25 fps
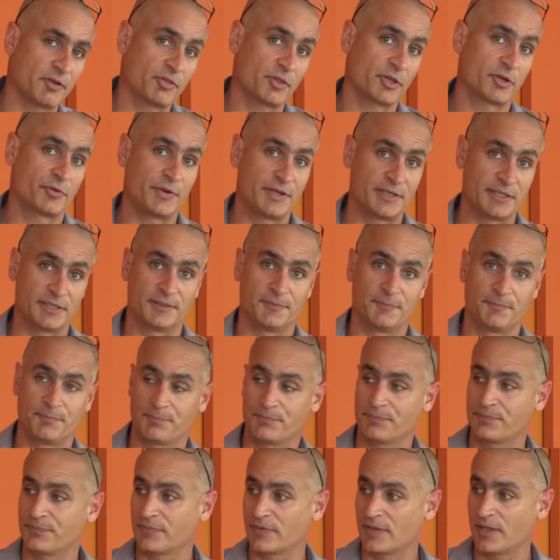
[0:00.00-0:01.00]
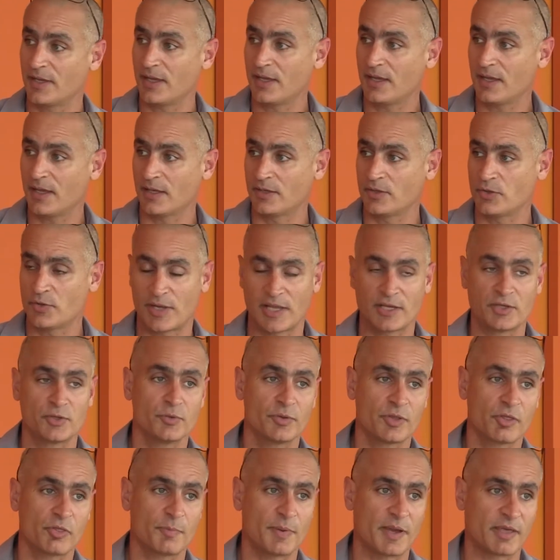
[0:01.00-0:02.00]
secreted. Okay? And you can
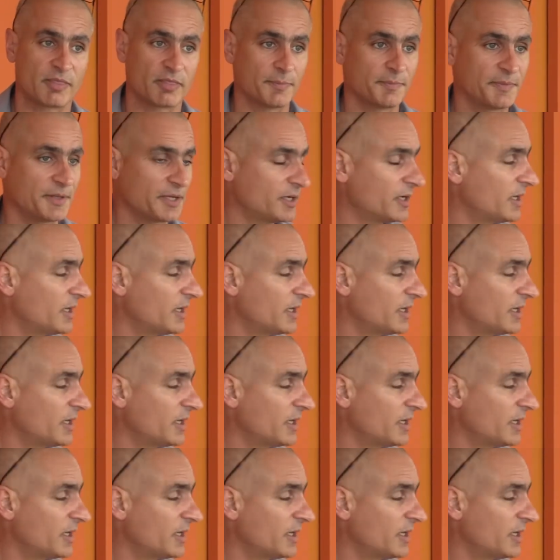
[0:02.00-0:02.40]
do this by something